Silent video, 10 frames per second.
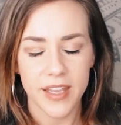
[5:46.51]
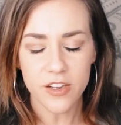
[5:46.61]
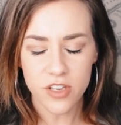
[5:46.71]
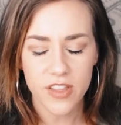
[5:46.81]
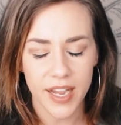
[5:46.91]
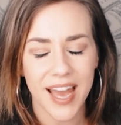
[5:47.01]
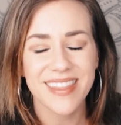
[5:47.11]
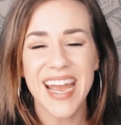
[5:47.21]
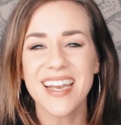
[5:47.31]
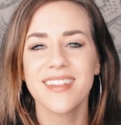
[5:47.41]
Here's the thing, at
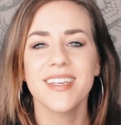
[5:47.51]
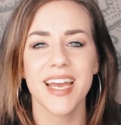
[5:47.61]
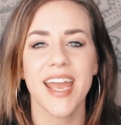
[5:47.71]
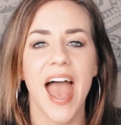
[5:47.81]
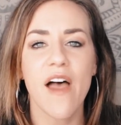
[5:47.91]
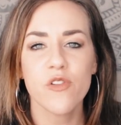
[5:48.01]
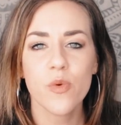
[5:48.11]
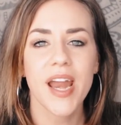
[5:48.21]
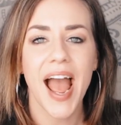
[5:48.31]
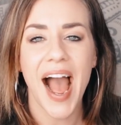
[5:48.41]
the end of the day,
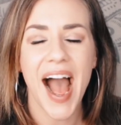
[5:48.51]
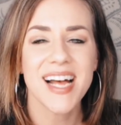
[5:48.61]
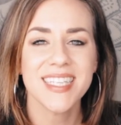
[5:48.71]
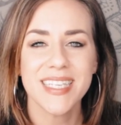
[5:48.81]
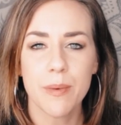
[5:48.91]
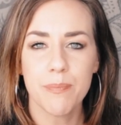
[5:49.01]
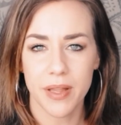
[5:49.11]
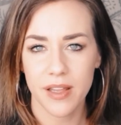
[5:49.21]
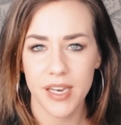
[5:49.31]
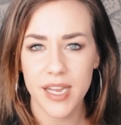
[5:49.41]
everyone has the
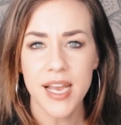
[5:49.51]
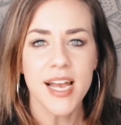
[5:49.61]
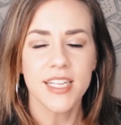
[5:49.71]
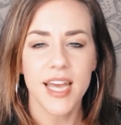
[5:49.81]
ability